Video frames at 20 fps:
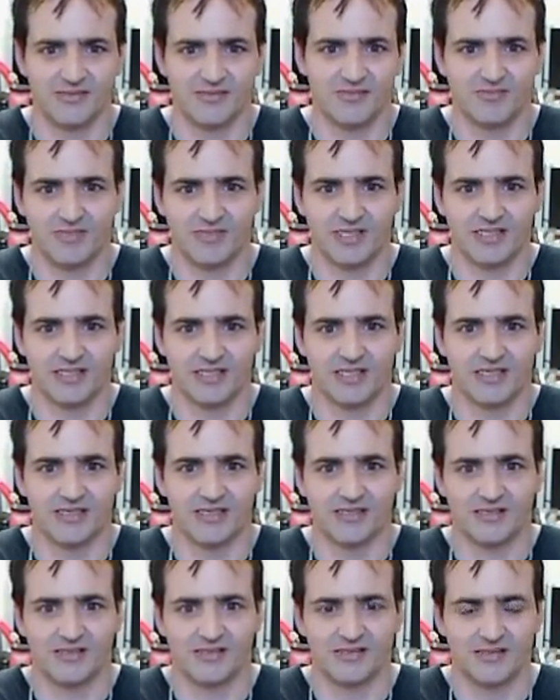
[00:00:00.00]
Big deal,
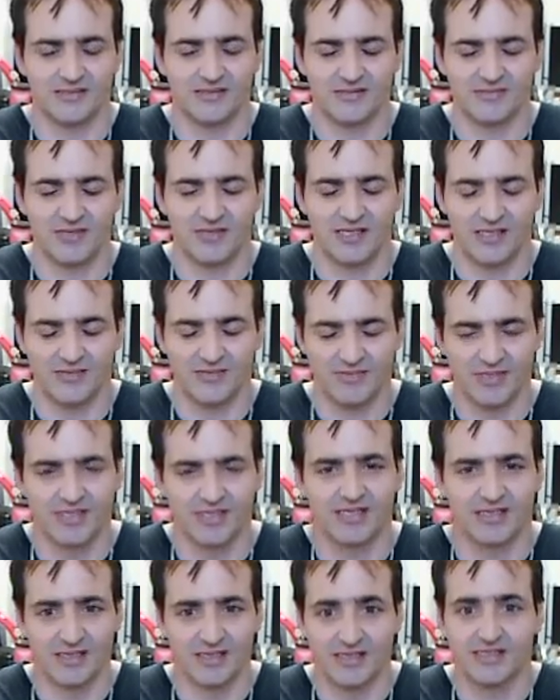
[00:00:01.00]
right? But
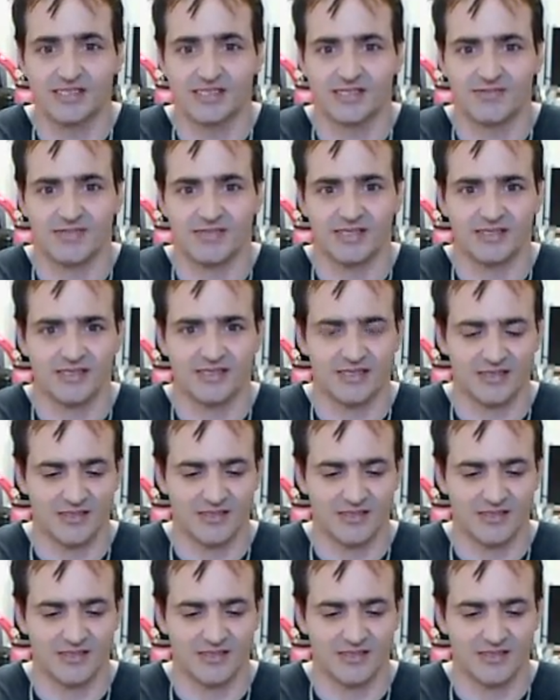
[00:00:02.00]
it is a big deal.